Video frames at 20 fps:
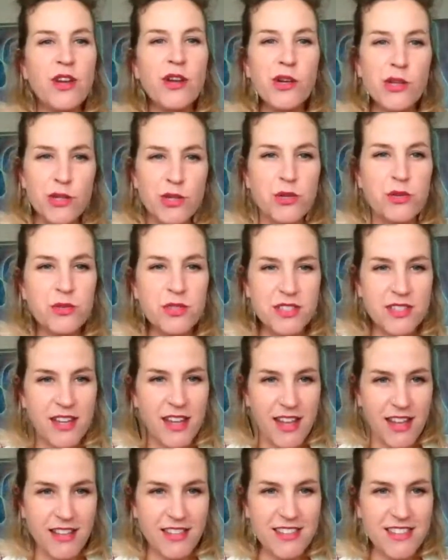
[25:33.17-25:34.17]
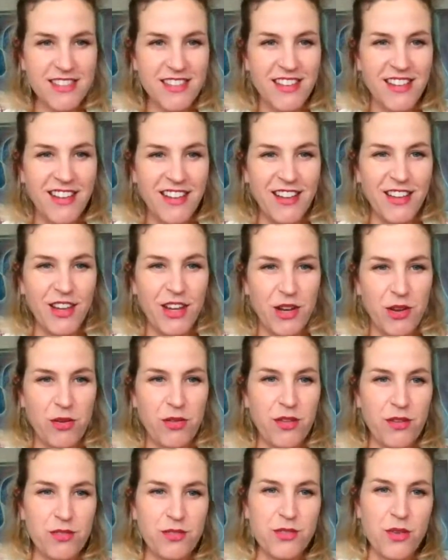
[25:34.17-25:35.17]
two states. You know,
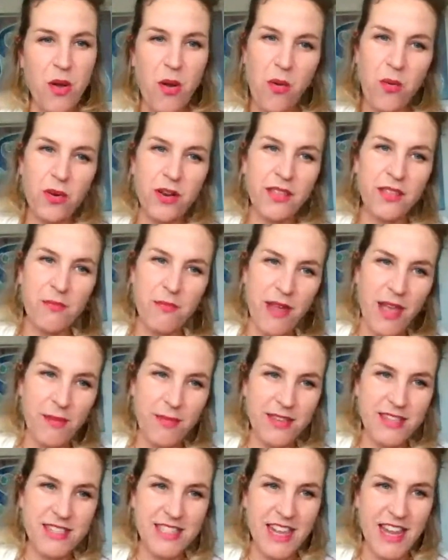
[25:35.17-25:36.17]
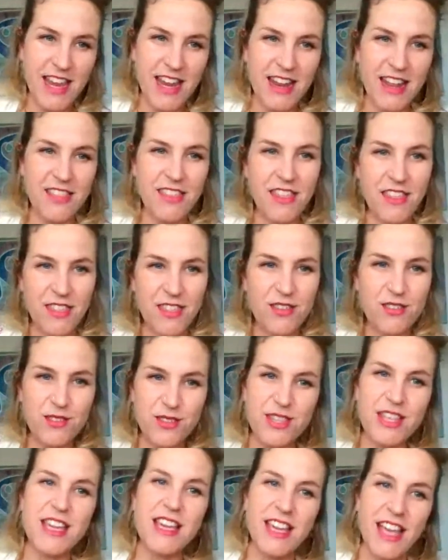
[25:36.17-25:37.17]
there's the holding the baby state, and then there's
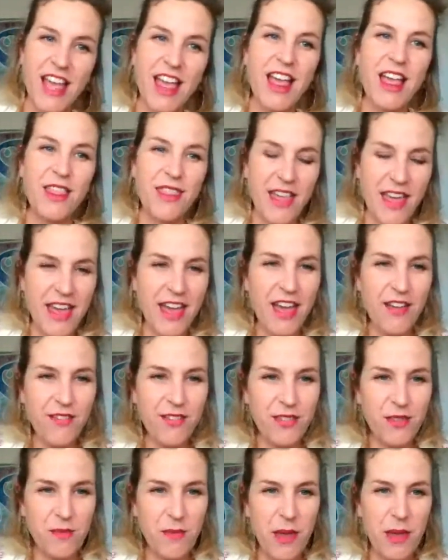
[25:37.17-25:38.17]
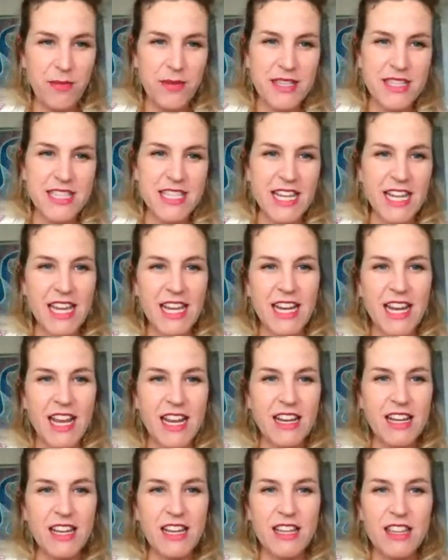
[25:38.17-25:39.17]
like the having the baby state.
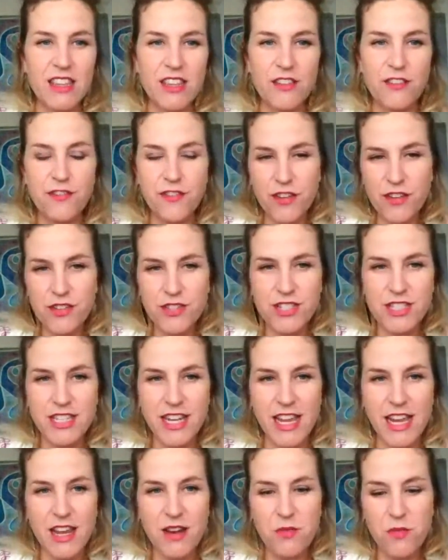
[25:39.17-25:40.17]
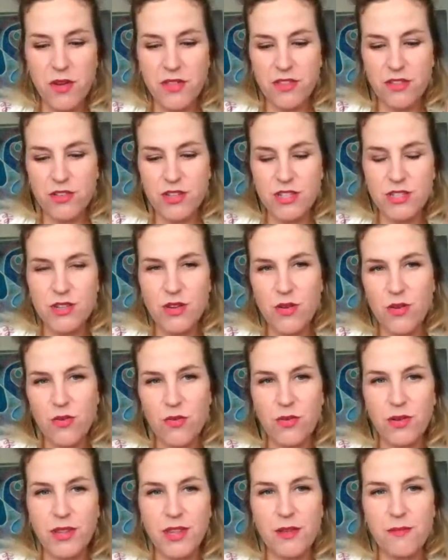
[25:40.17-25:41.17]
And in the first state, when they're just
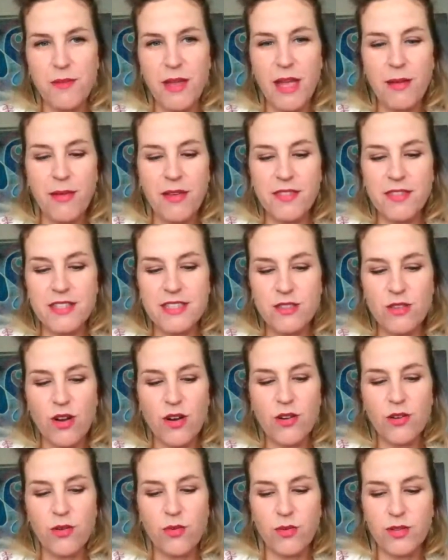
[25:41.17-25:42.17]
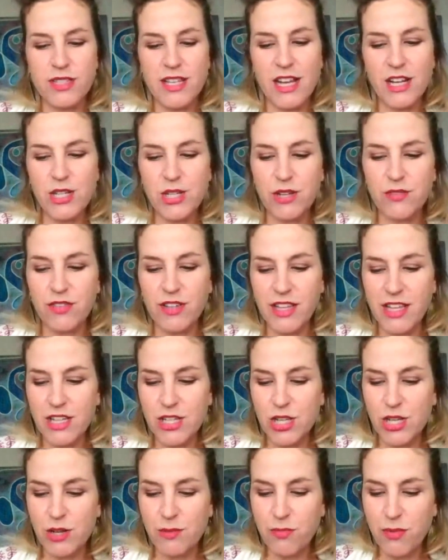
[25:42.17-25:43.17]
holding the baby, and this article was actually in
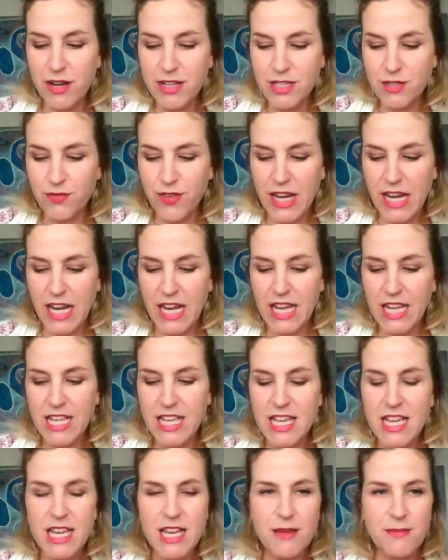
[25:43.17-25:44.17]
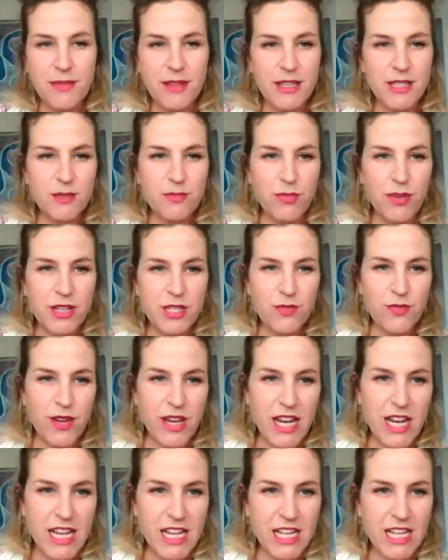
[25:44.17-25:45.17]
relation to breastfeeding, because
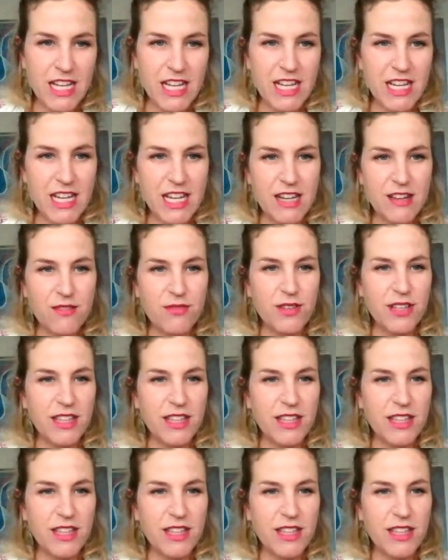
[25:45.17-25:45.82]
breastfeeding